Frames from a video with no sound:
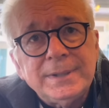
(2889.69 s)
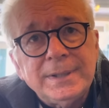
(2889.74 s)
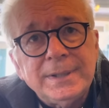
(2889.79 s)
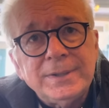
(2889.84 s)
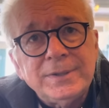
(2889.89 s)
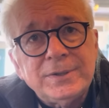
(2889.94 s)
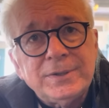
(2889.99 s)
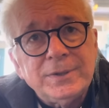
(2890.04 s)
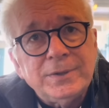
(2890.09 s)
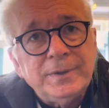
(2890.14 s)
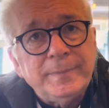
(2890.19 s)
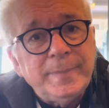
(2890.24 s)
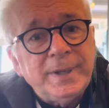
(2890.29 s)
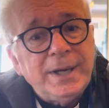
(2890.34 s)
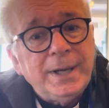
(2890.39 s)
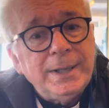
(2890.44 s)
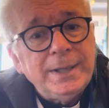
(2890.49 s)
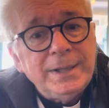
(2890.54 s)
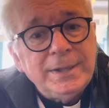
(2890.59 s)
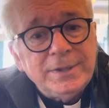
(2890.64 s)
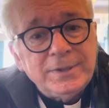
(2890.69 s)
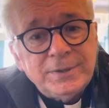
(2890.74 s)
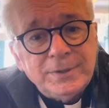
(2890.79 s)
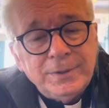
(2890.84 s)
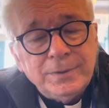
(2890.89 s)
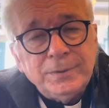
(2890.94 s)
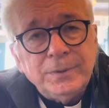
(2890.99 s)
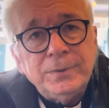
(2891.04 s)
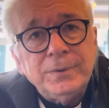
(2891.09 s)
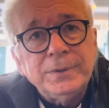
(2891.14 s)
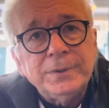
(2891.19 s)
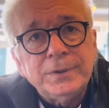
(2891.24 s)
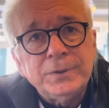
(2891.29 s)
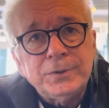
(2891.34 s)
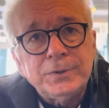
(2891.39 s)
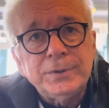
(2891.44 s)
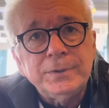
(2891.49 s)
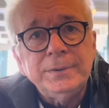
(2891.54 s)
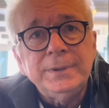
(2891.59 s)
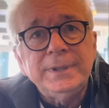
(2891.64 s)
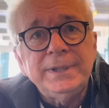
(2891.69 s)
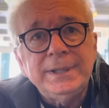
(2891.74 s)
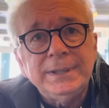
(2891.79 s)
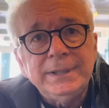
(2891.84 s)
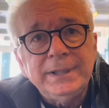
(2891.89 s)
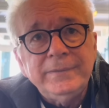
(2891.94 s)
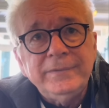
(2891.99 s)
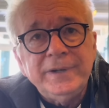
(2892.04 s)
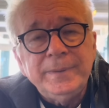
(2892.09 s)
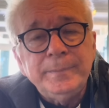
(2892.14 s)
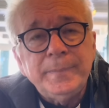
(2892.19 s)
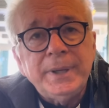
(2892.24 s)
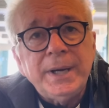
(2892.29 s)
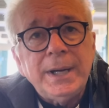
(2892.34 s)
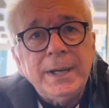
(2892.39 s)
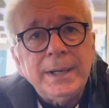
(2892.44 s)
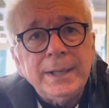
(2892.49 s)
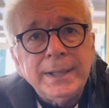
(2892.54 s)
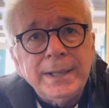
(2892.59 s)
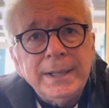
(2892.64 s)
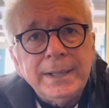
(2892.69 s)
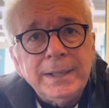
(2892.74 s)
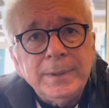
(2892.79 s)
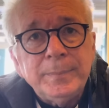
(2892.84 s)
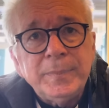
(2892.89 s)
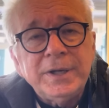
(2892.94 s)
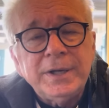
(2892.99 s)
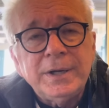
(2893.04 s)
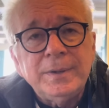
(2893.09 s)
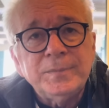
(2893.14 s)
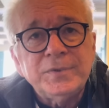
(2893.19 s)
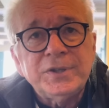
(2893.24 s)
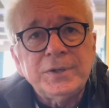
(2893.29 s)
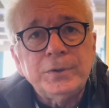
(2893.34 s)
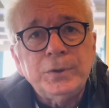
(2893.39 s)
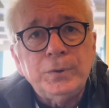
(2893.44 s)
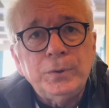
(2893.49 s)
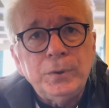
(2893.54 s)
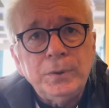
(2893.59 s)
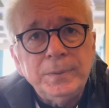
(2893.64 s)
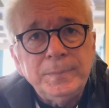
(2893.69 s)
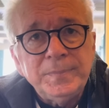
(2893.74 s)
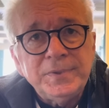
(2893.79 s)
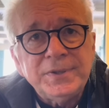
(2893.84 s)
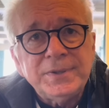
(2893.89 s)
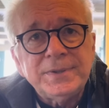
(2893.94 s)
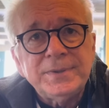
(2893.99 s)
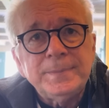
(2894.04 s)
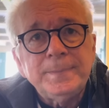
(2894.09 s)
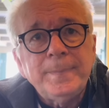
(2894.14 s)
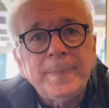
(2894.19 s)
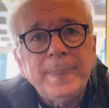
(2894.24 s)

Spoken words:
and so the body is no longer truly a living body. It becomes a corpse.